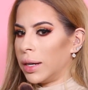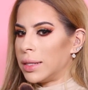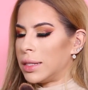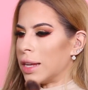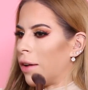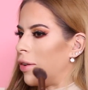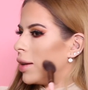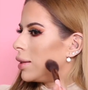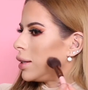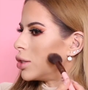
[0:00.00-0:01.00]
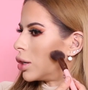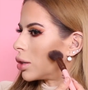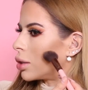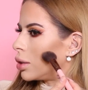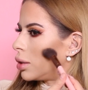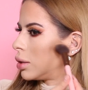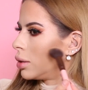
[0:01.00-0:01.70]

It's definitely darker.